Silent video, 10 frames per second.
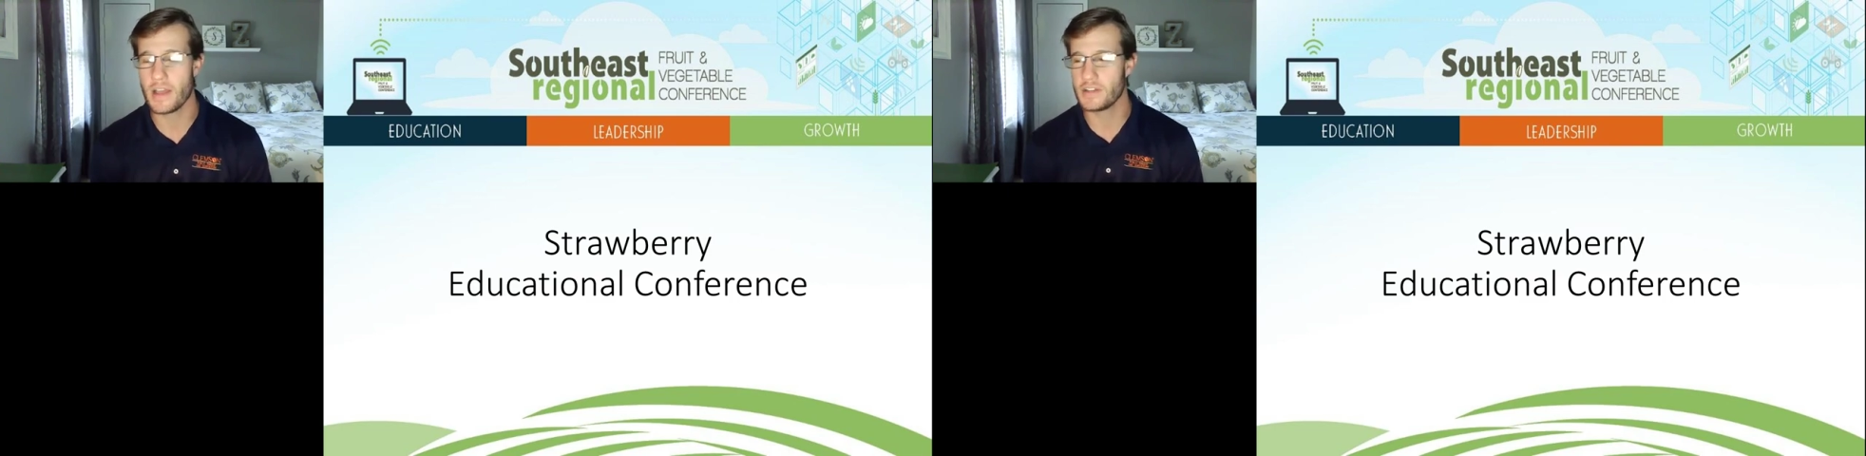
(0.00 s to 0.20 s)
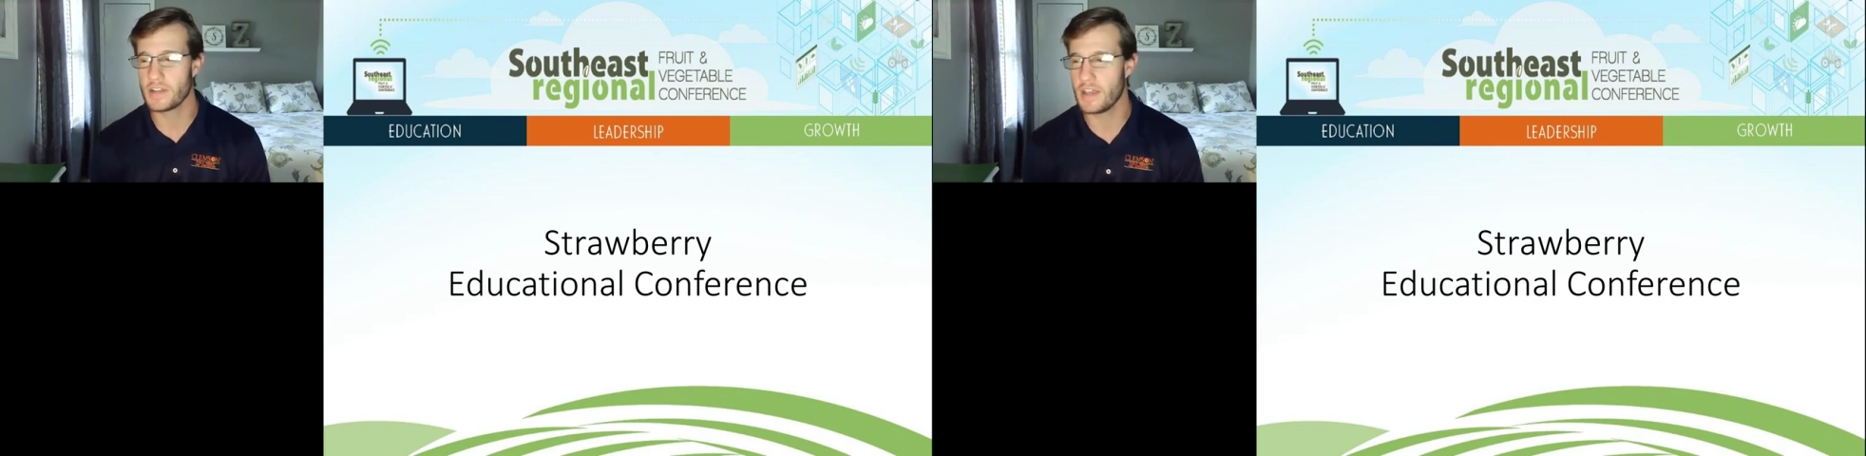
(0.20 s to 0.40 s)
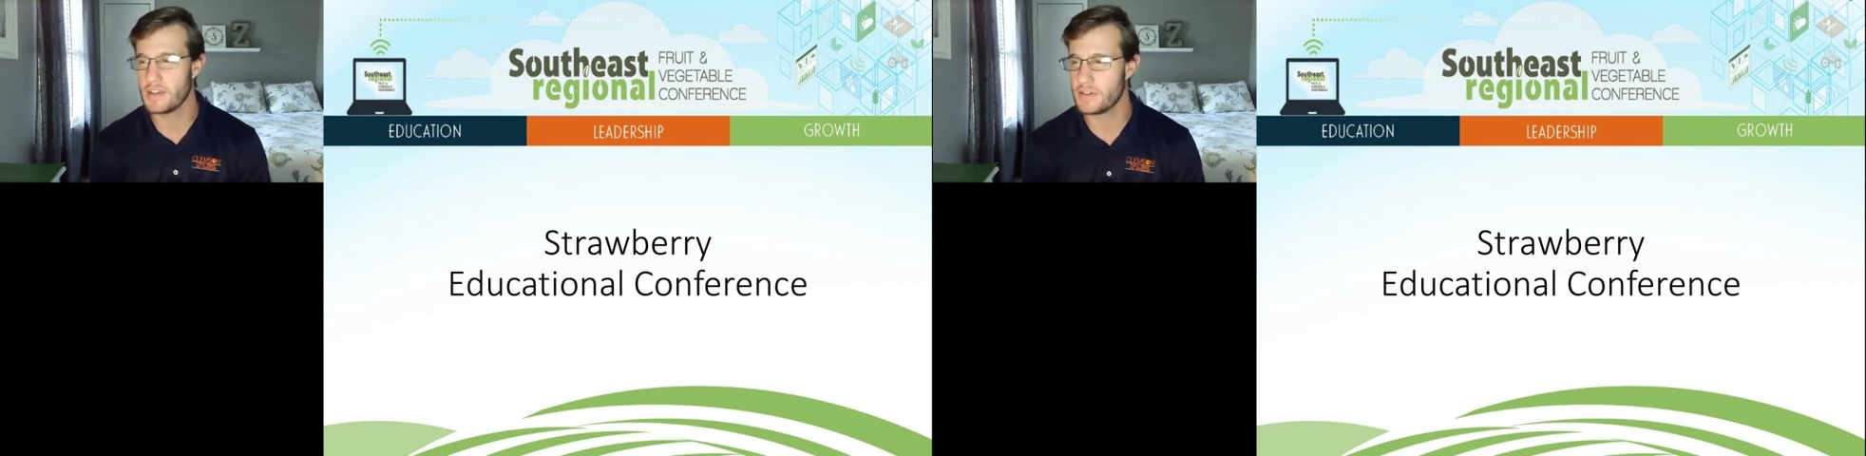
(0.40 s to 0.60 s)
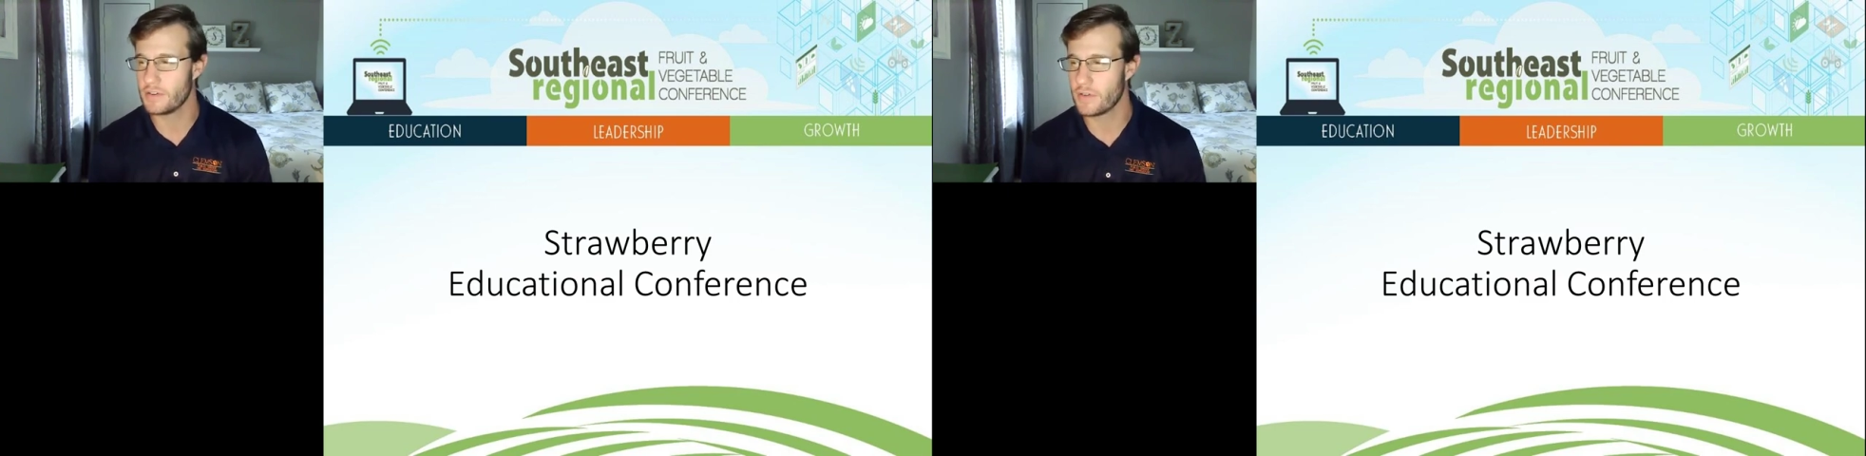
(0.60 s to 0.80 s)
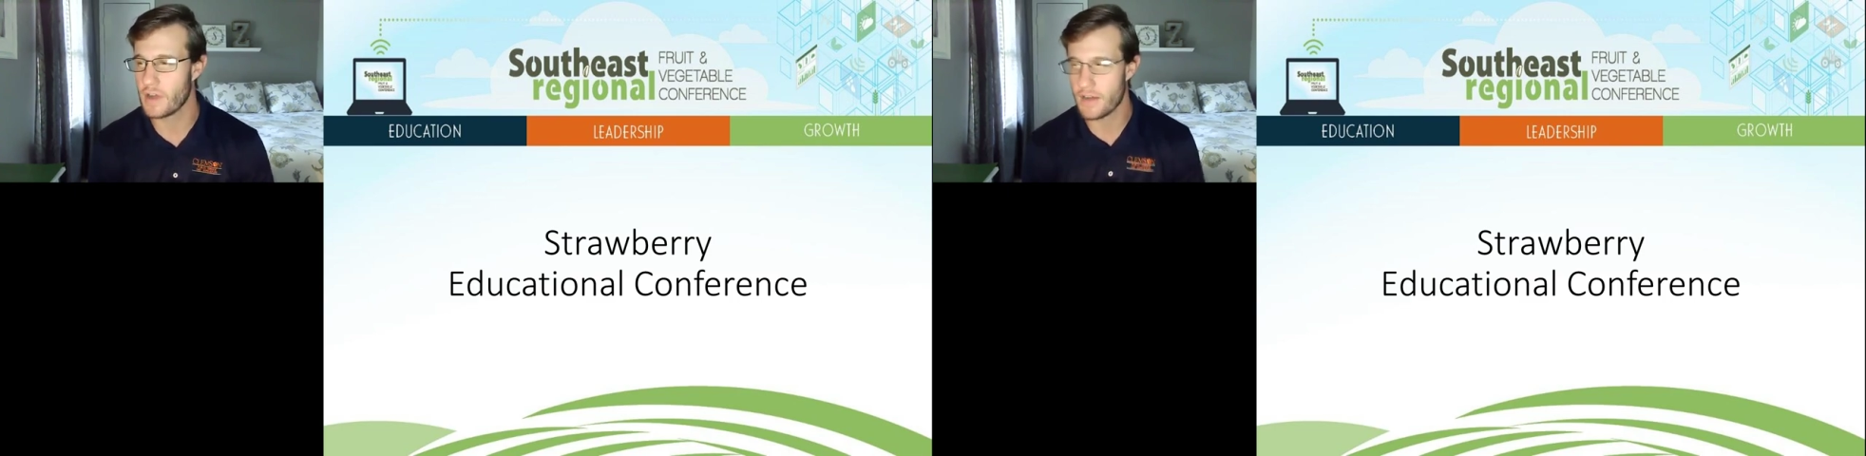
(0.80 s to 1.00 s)

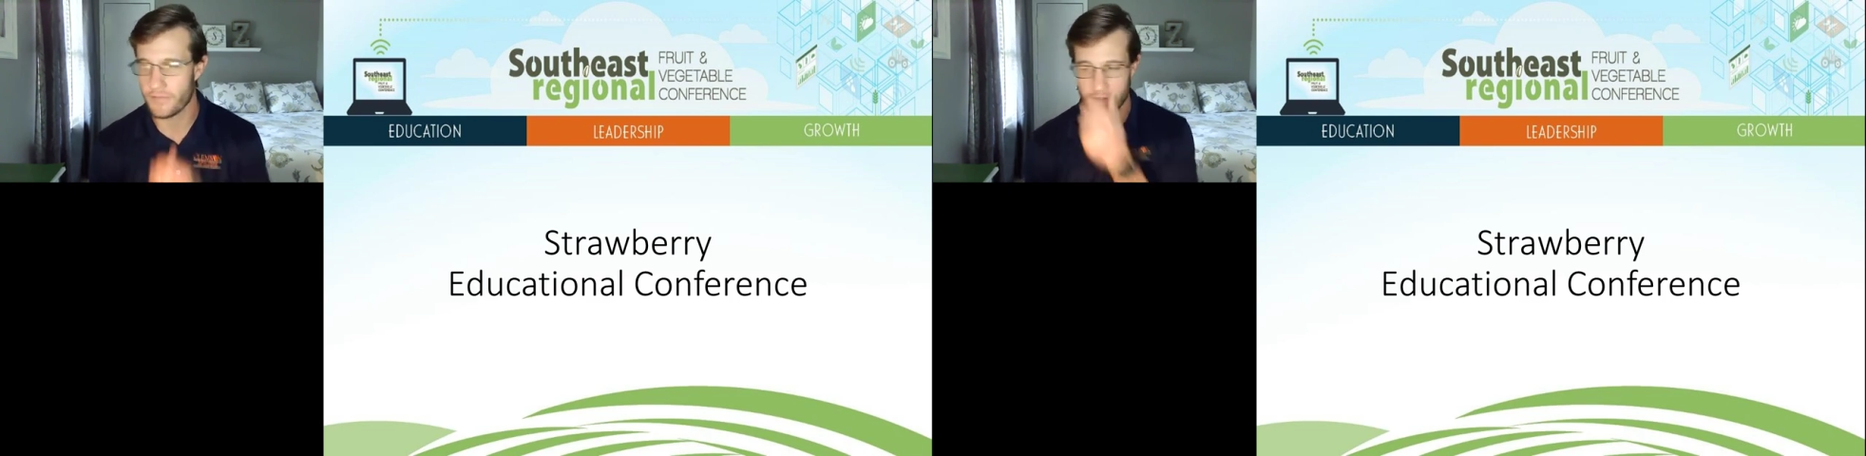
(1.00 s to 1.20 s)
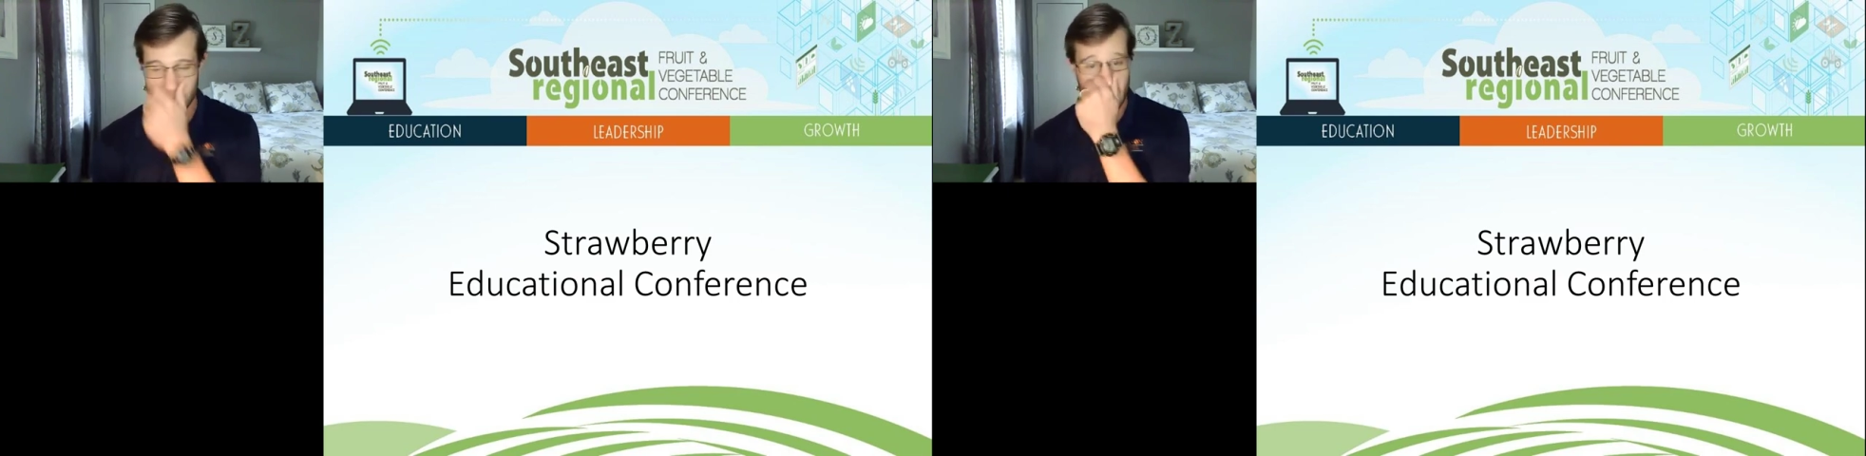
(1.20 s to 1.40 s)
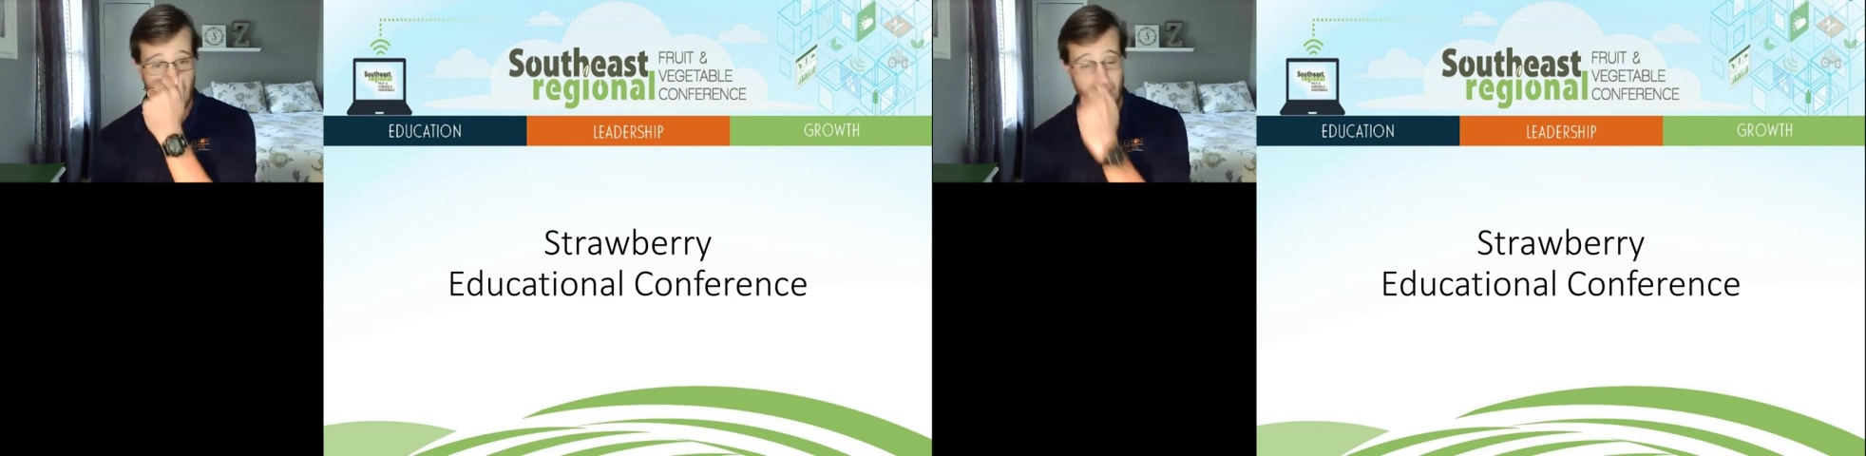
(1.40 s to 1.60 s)
Educational Conference.